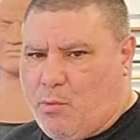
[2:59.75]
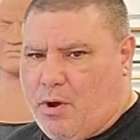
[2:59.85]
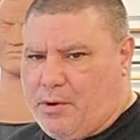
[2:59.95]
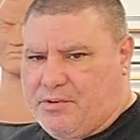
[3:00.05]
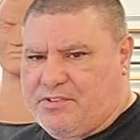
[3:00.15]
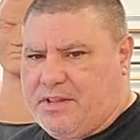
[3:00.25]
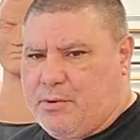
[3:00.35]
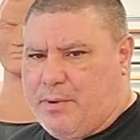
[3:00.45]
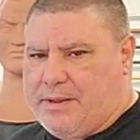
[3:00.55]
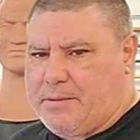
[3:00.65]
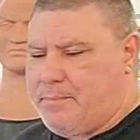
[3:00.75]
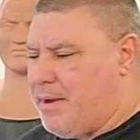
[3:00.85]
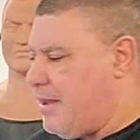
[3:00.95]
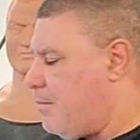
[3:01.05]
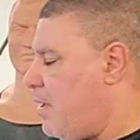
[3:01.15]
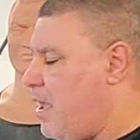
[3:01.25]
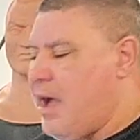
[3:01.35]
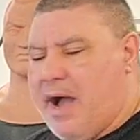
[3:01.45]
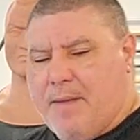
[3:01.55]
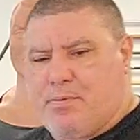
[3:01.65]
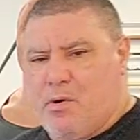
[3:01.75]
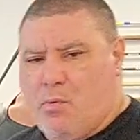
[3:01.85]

water sand weight in the bottom. I put